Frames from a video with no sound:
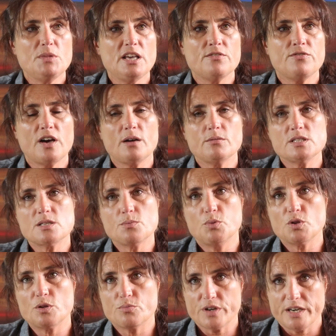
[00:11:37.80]
If I was to
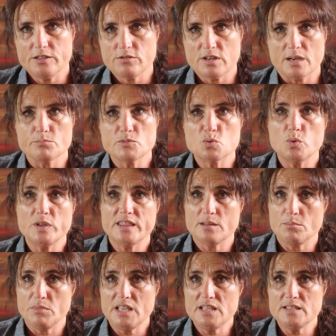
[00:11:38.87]
put the breadcrumbs with
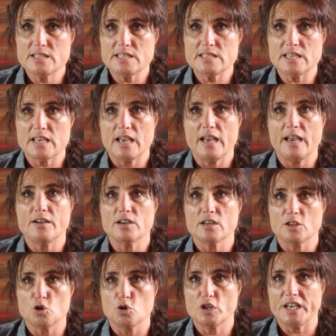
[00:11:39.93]
the mince,
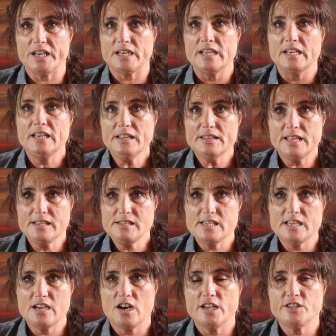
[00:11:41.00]
cook it, then
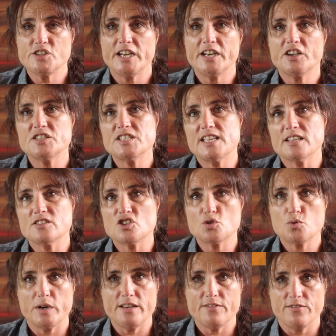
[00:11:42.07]
dehydrate, it goes down to
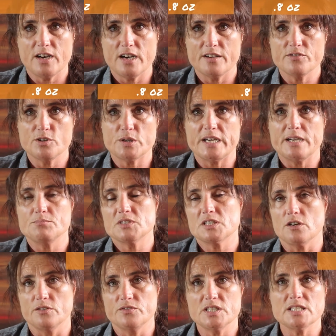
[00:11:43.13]
25 grams,
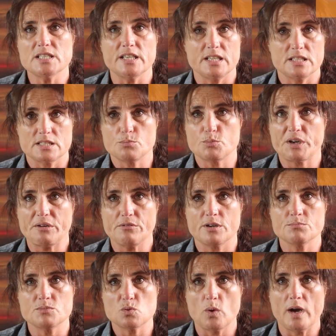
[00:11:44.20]
obviously, because the
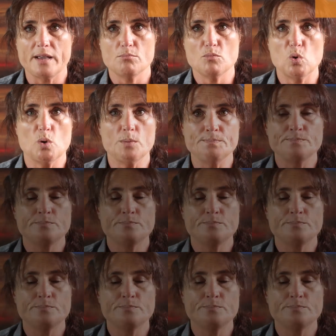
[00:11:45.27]
breadcrumbs weigh more.